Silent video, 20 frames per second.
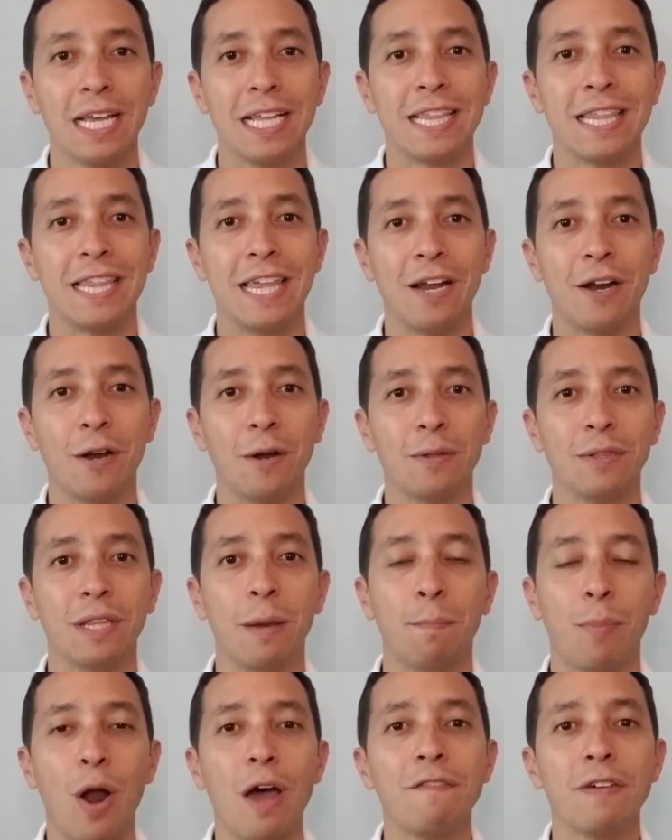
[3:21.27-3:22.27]

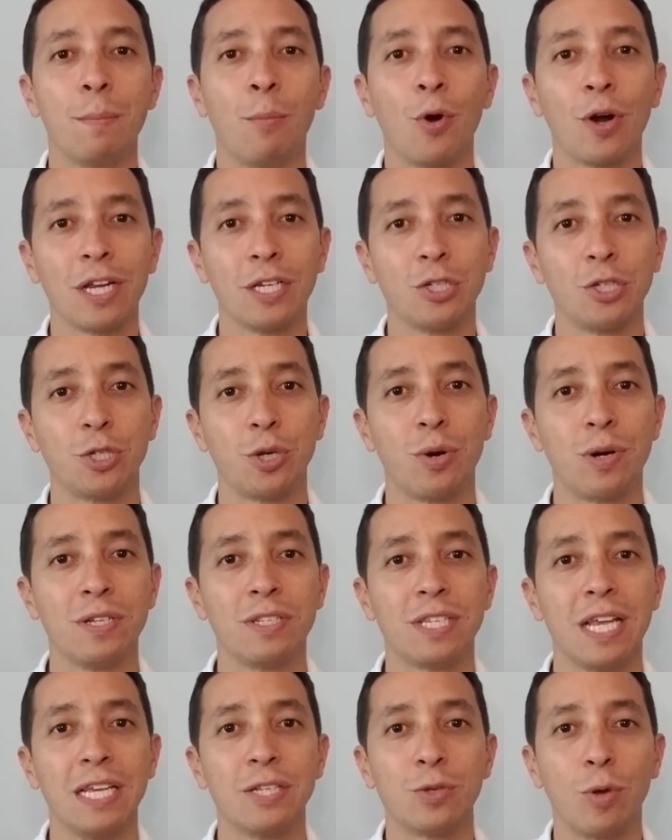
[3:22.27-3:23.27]
the private mortgage
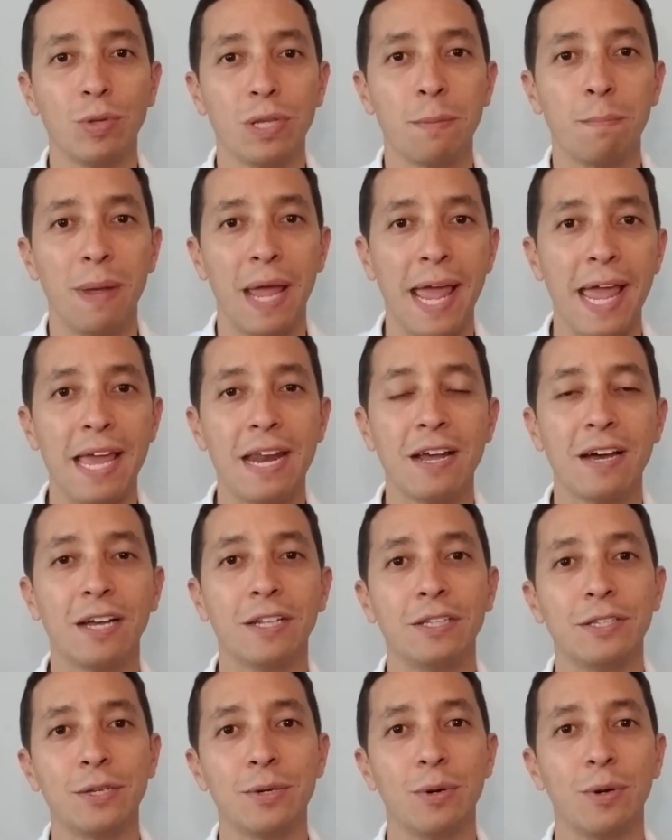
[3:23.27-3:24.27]
insurance is only paid
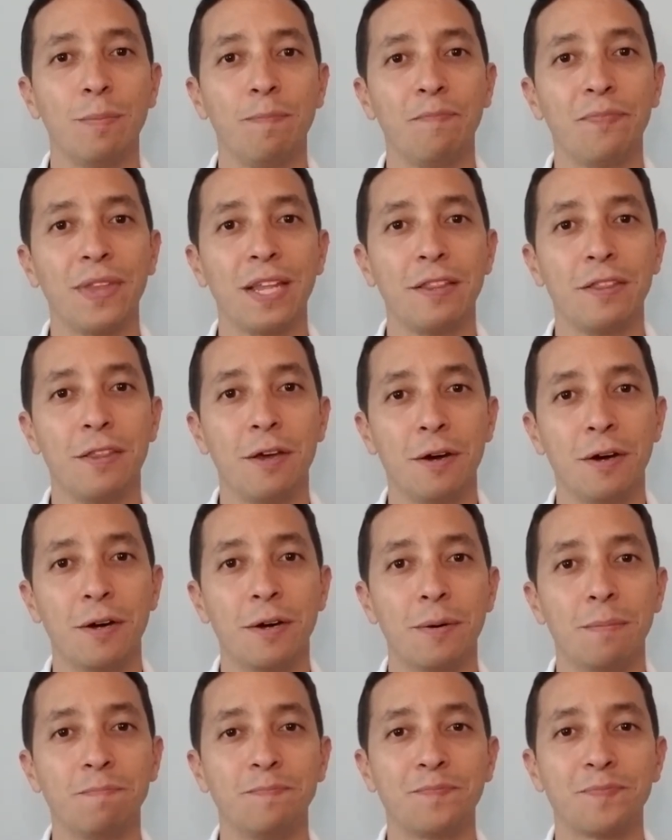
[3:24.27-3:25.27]
until
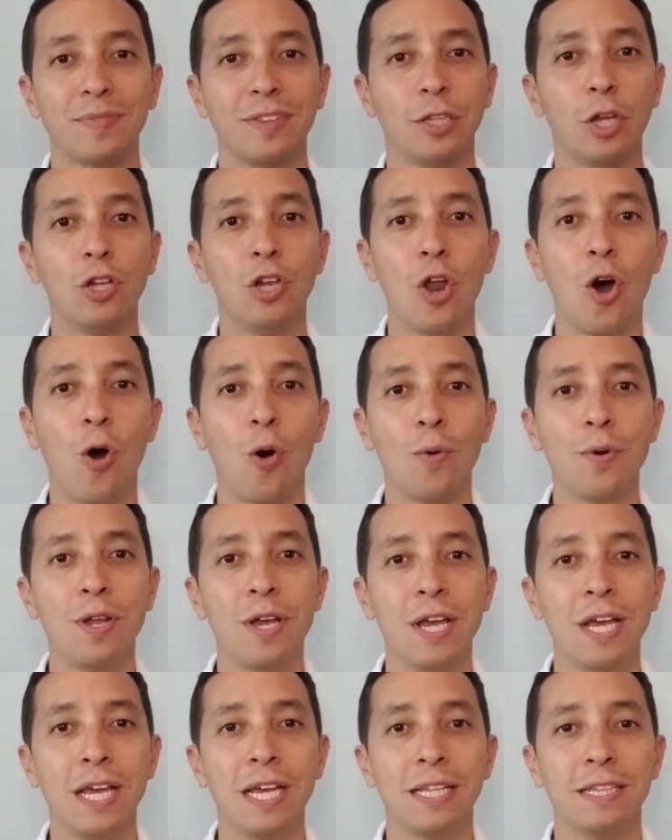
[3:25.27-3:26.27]
the
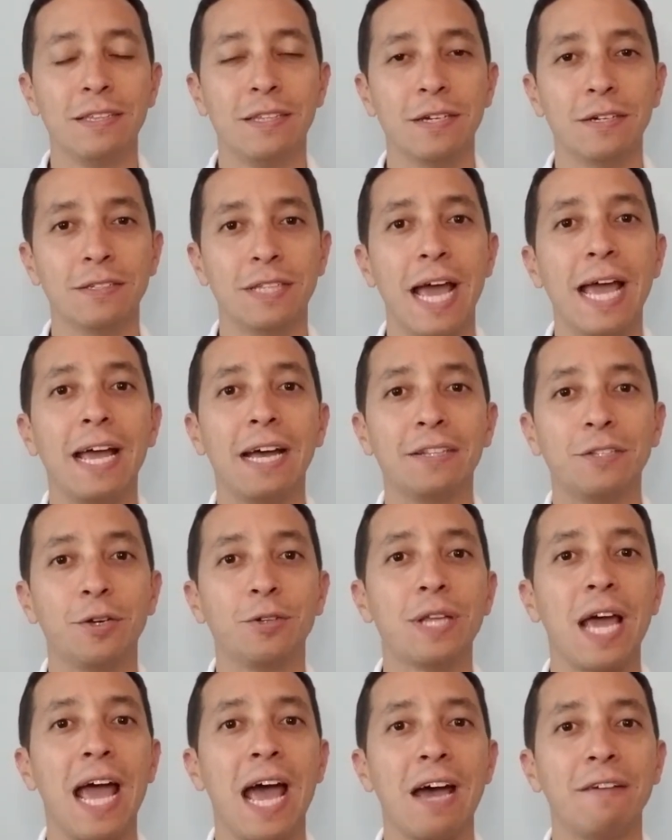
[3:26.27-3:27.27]
loan, until
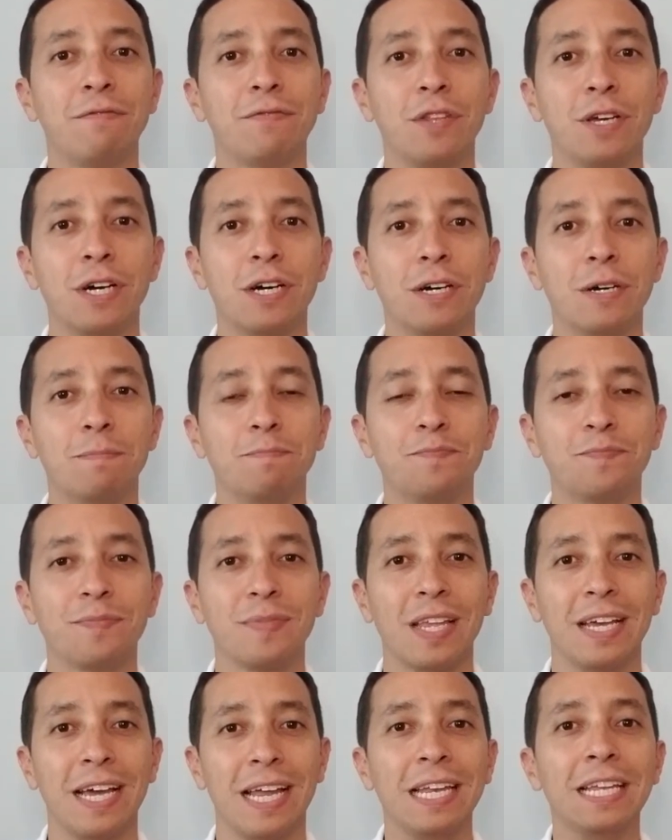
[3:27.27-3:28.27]
they have
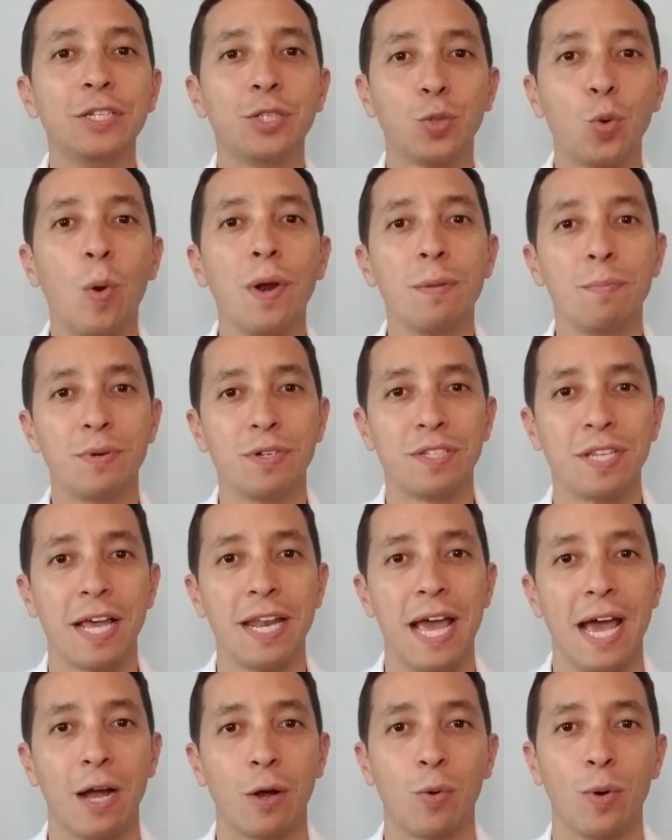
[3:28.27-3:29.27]
at least 20%
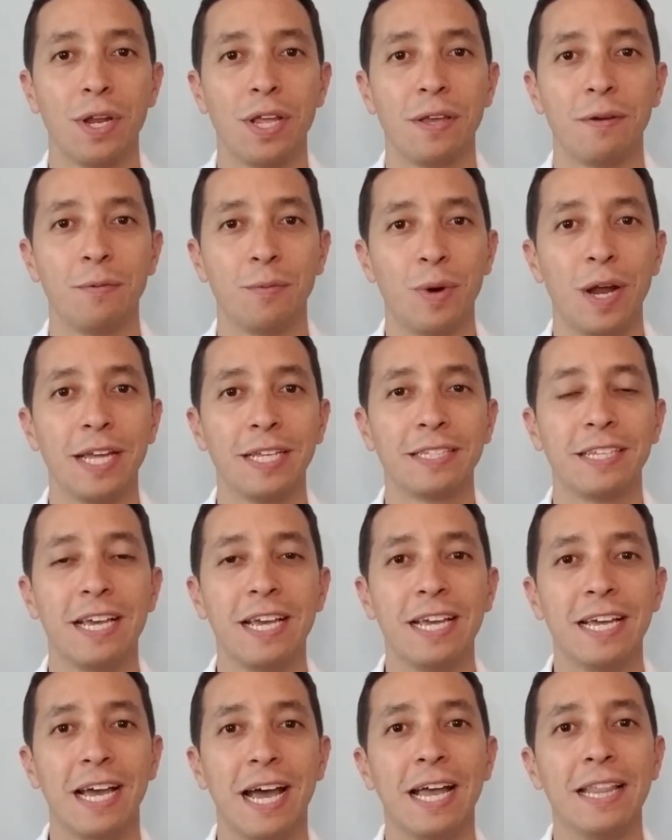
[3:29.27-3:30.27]
equity, right?
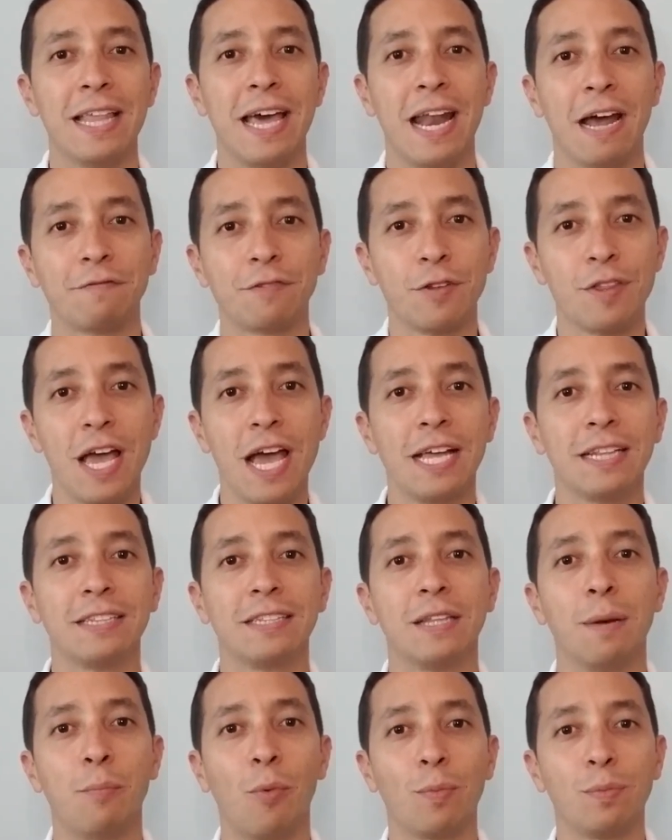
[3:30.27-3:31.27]
And then after that,
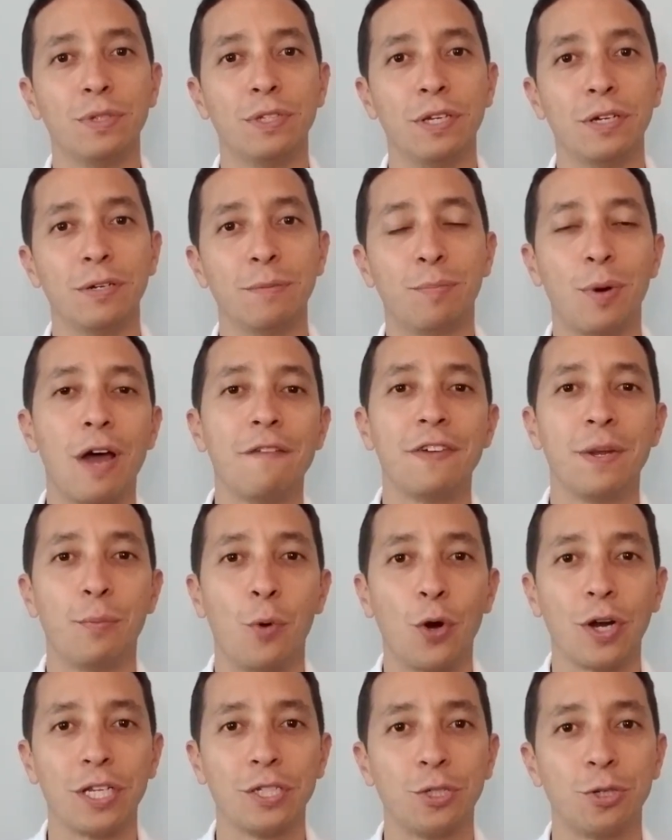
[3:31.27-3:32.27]
the private
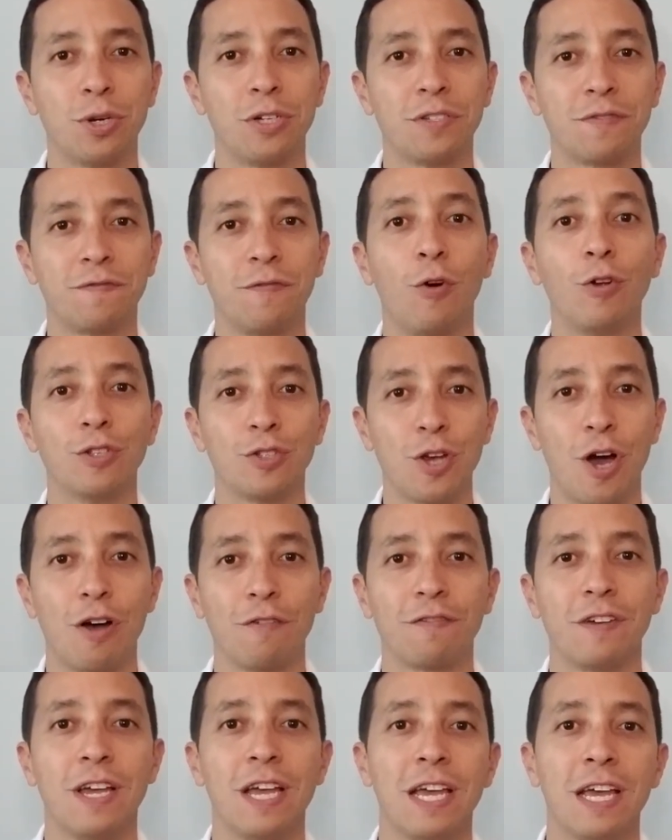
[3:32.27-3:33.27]
mortgage insurance falls
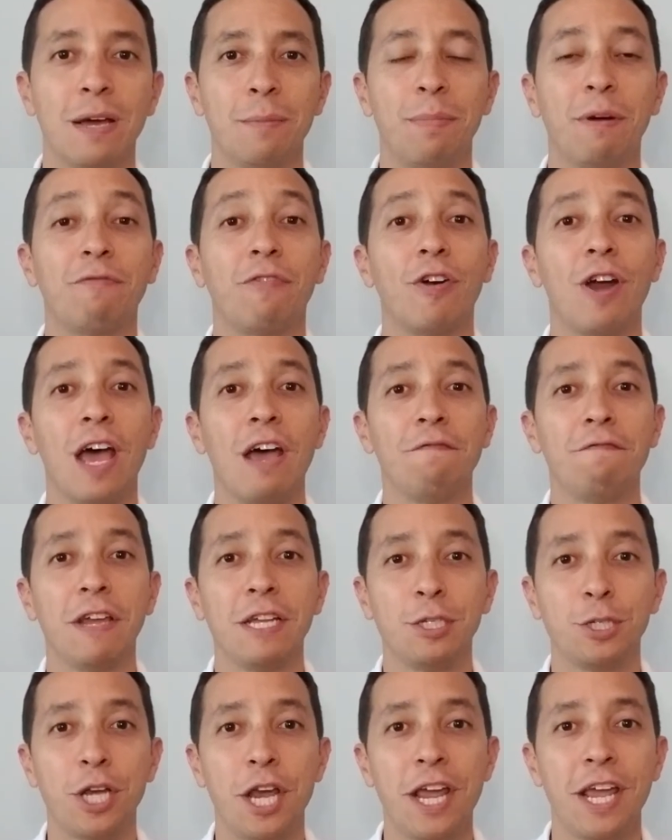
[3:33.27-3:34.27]
off. But for
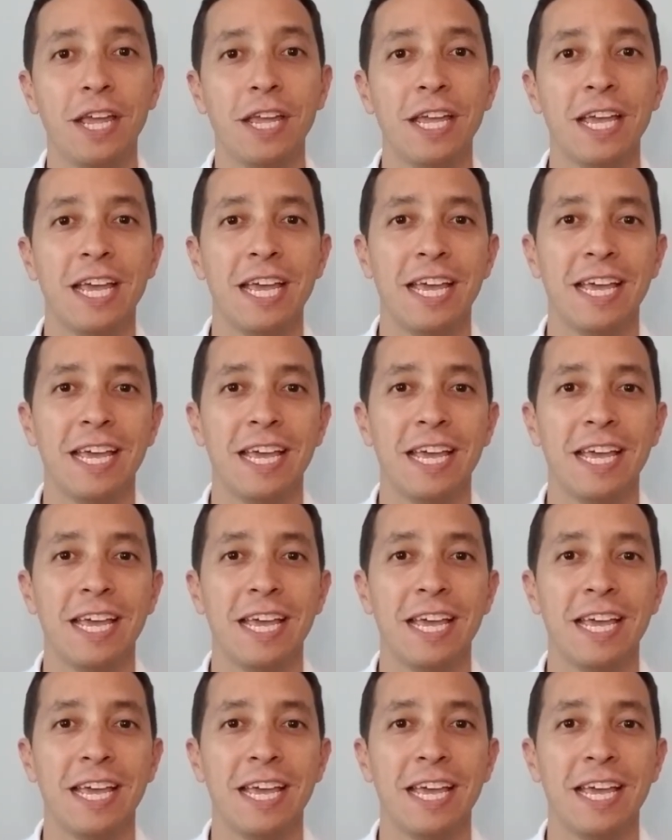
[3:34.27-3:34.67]
FHA,